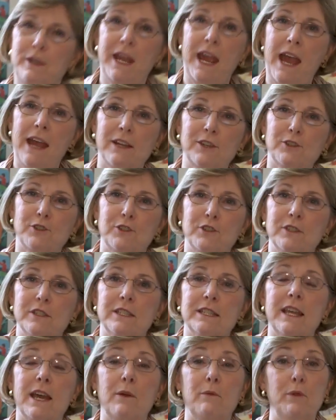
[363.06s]

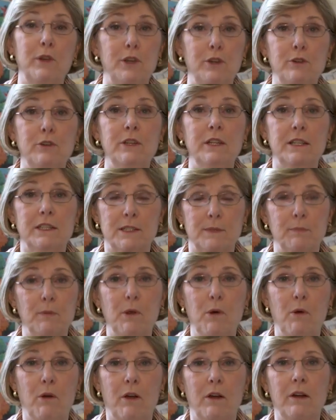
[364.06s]
reactions that we could
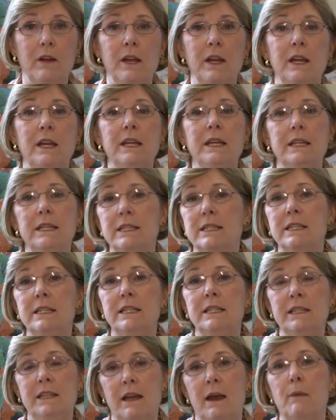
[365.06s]
explore is an
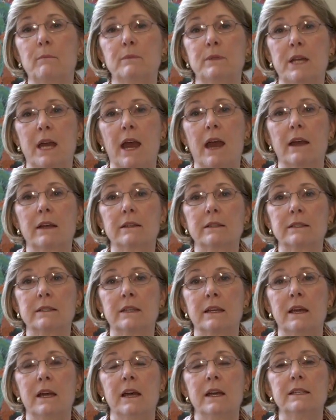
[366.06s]
income tax.
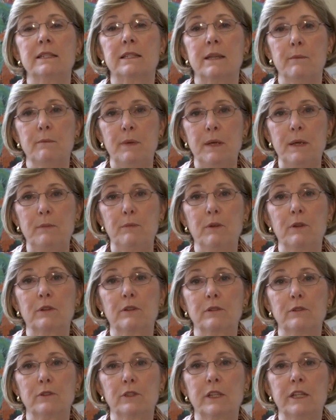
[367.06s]
Some people
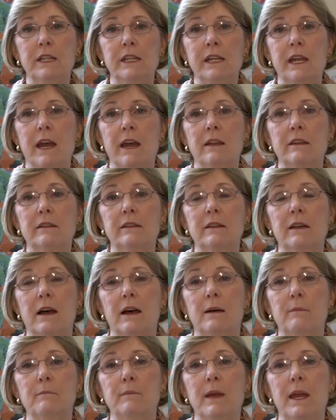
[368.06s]
are looking at
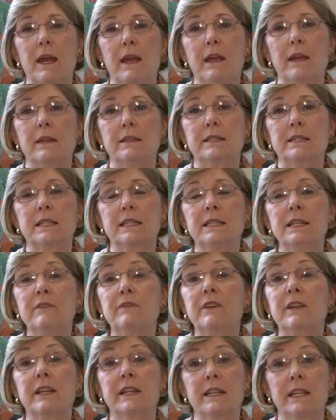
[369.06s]
um, a
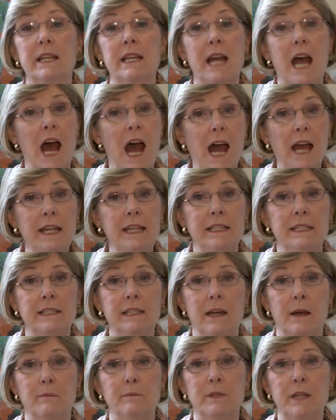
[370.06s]
significantly high
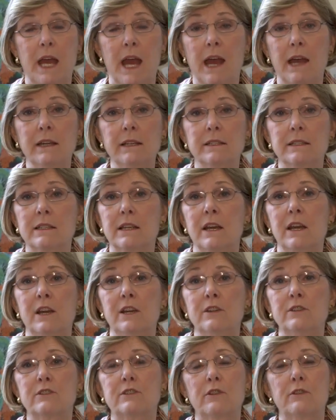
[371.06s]
income tax
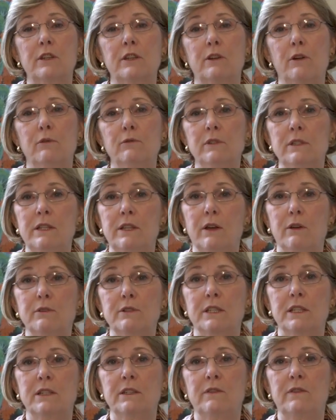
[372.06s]
so that only
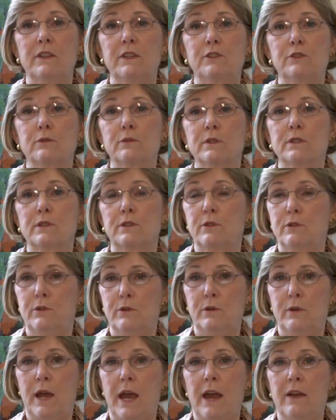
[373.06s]
those individuals
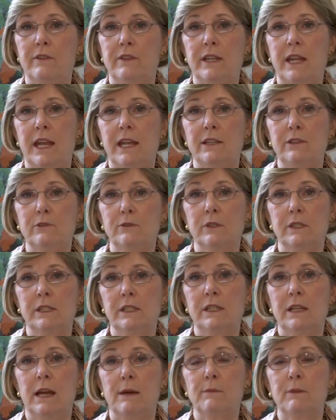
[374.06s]
who have an annual
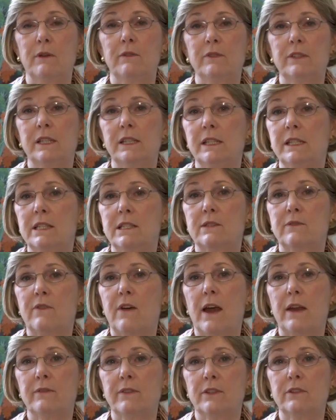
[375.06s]
income of at least
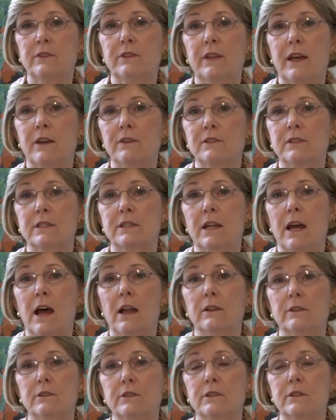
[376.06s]

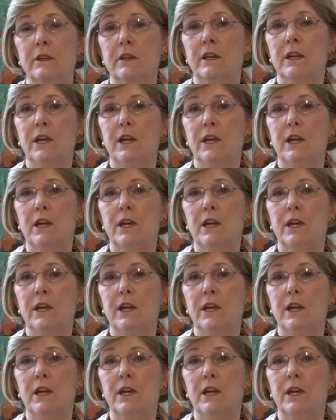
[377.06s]
$500,000